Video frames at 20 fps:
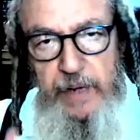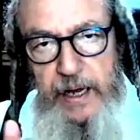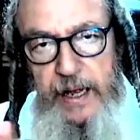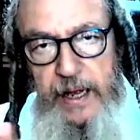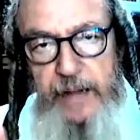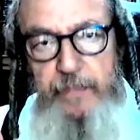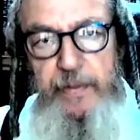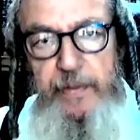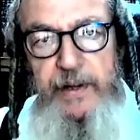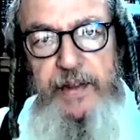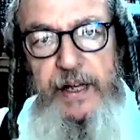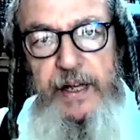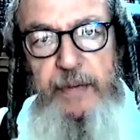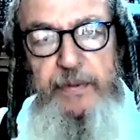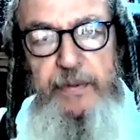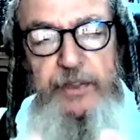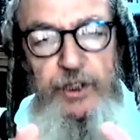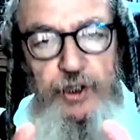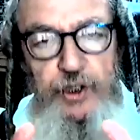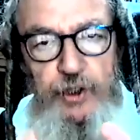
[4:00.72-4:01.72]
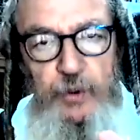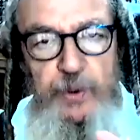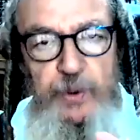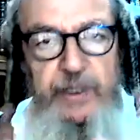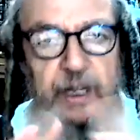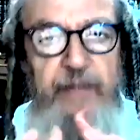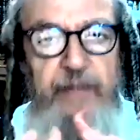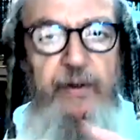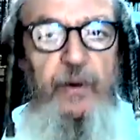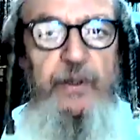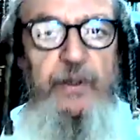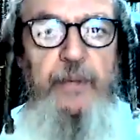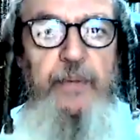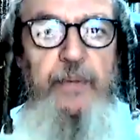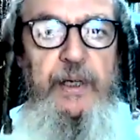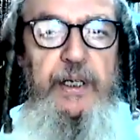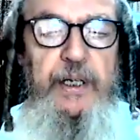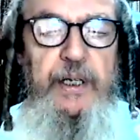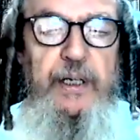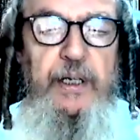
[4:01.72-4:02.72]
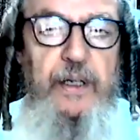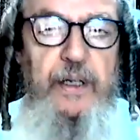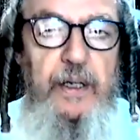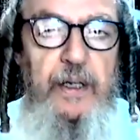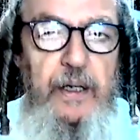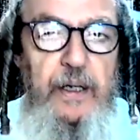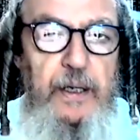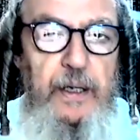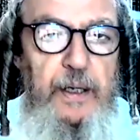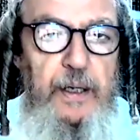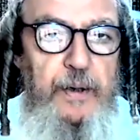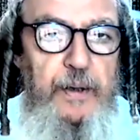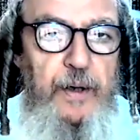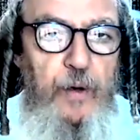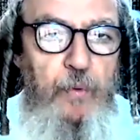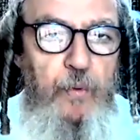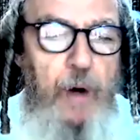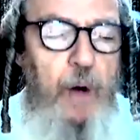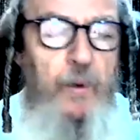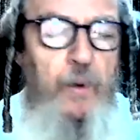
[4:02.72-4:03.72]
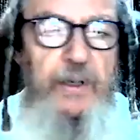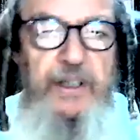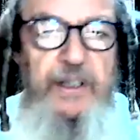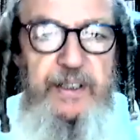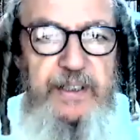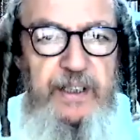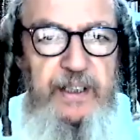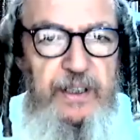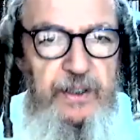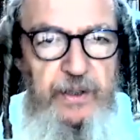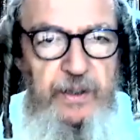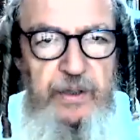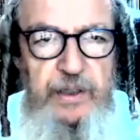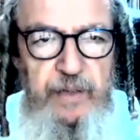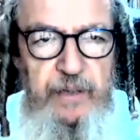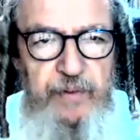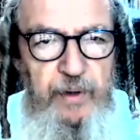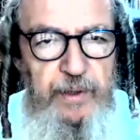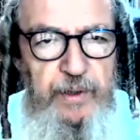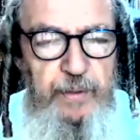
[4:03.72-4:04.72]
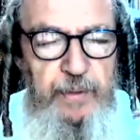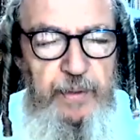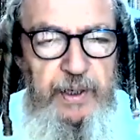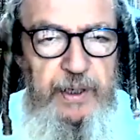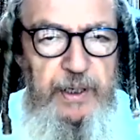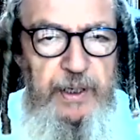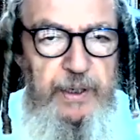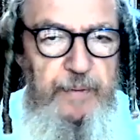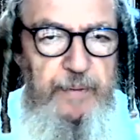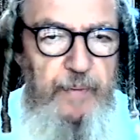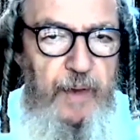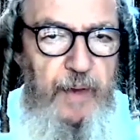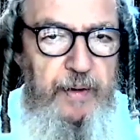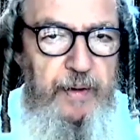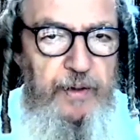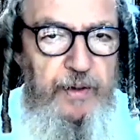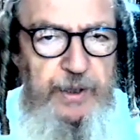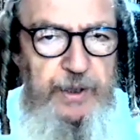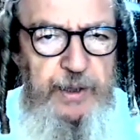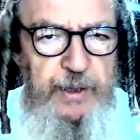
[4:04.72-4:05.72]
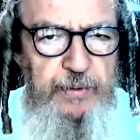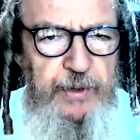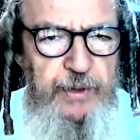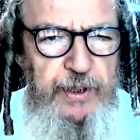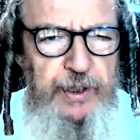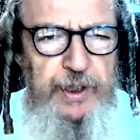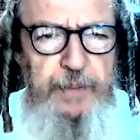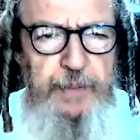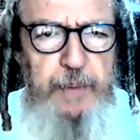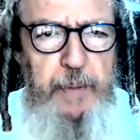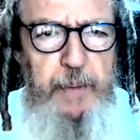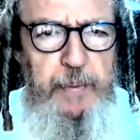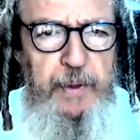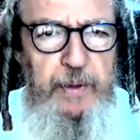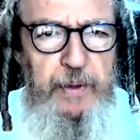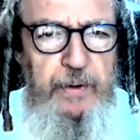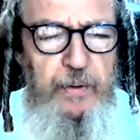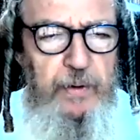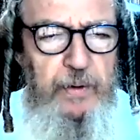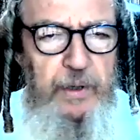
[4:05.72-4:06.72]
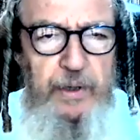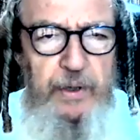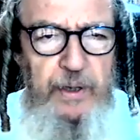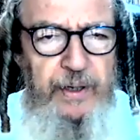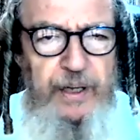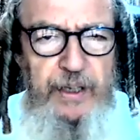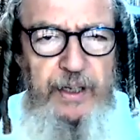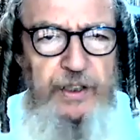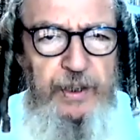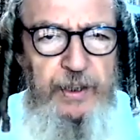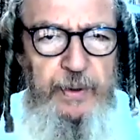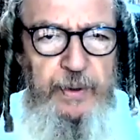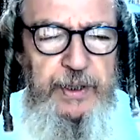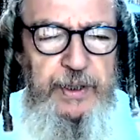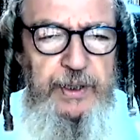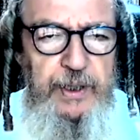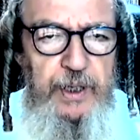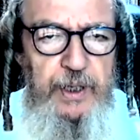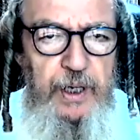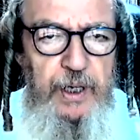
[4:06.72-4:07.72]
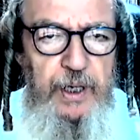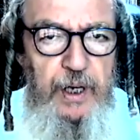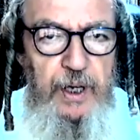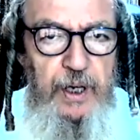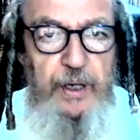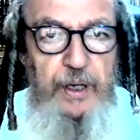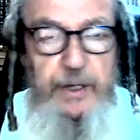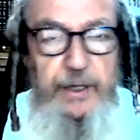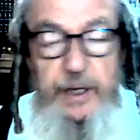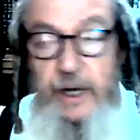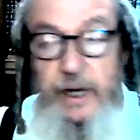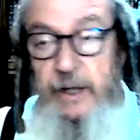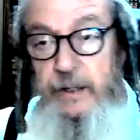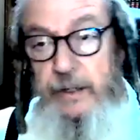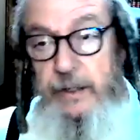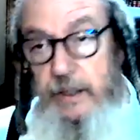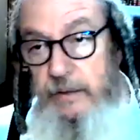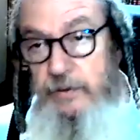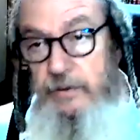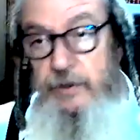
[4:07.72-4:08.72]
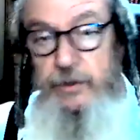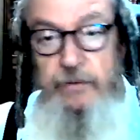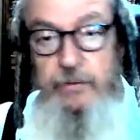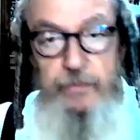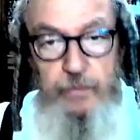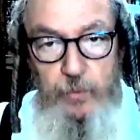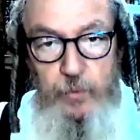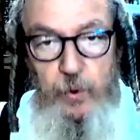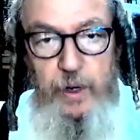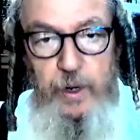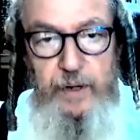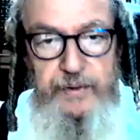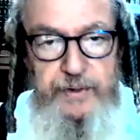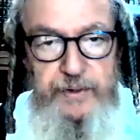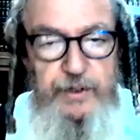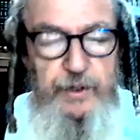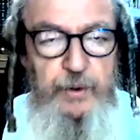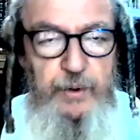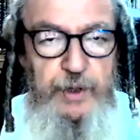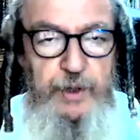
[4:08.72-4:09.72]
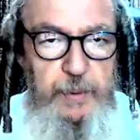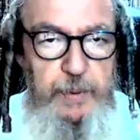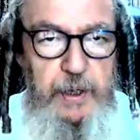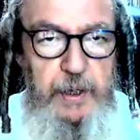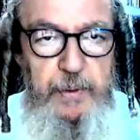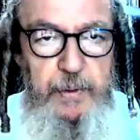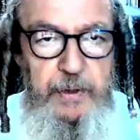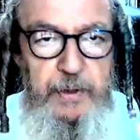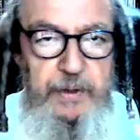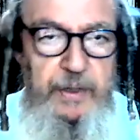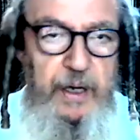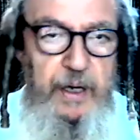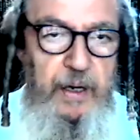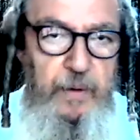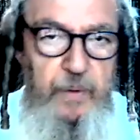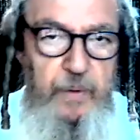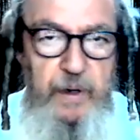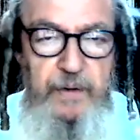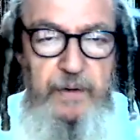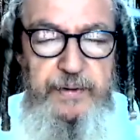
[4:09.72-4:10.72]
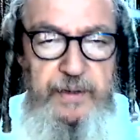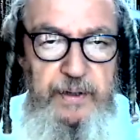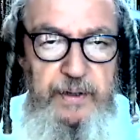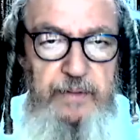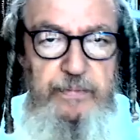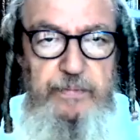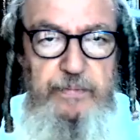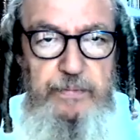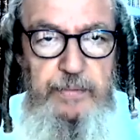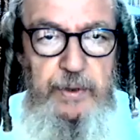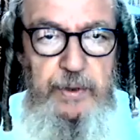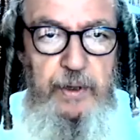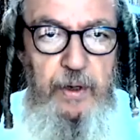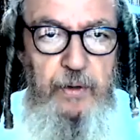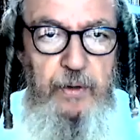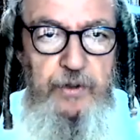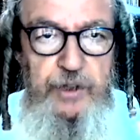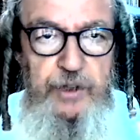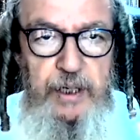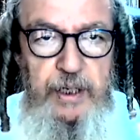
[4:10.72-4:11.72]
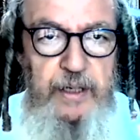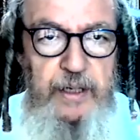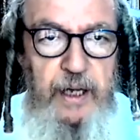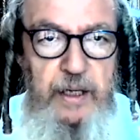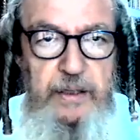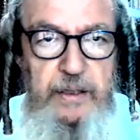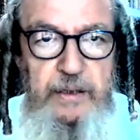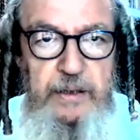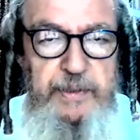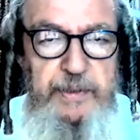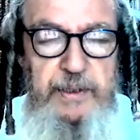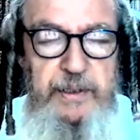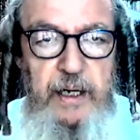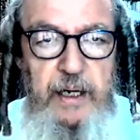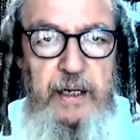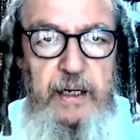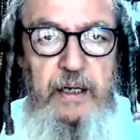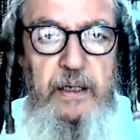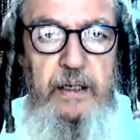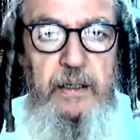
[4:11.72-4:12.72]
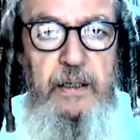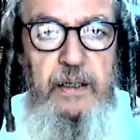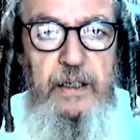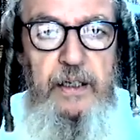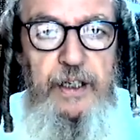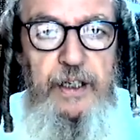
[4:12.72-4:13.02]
by by them the Jews have all the money why would they say the Jews have all the money? The richest people in the world are not Jewish. Yeah, they're wealthy Jewish people and they're wealthy, you know, Gentiles. It's not a,